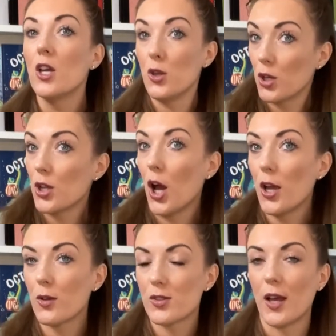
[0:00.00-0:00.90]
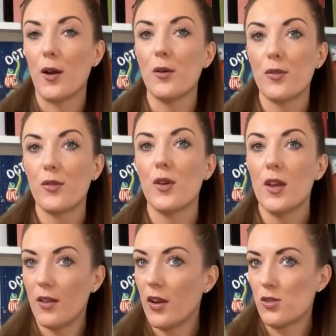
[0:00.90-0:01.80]
you could hurt yourself
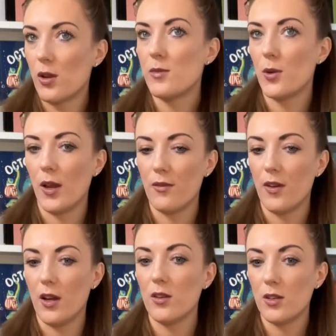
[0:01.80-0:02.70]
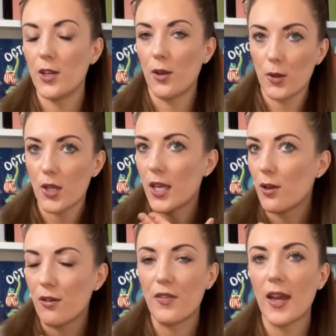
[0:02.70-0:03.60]
if I tripped you over, and you know, you could hit
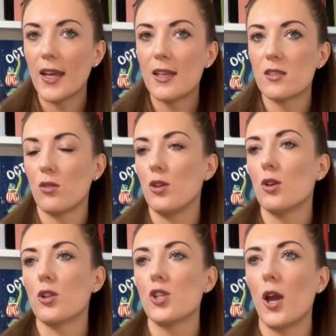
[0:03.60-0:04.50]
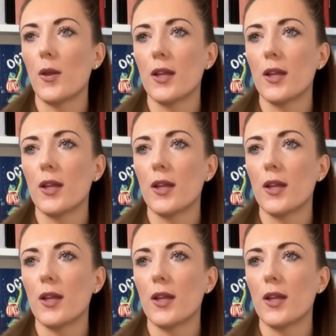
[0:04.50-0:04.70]
your face or you could choke.